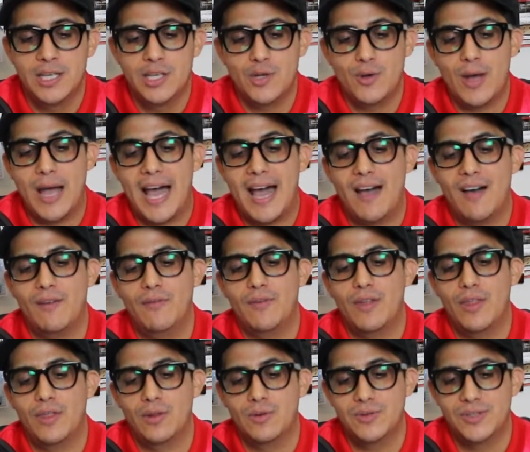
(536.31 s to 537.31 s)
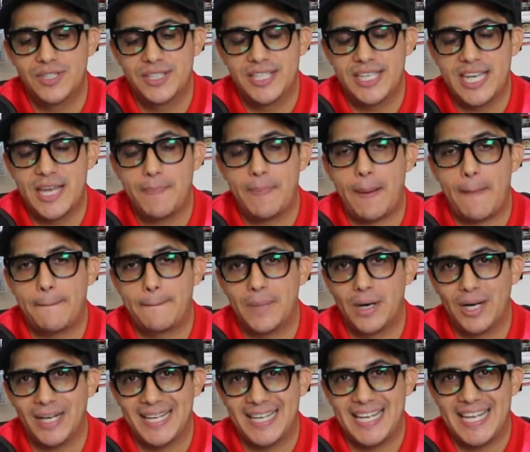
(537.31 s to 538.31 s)
You have those deep
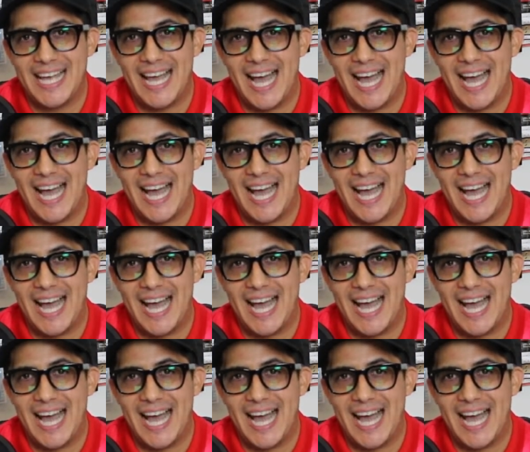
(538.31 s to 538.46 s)
burgundy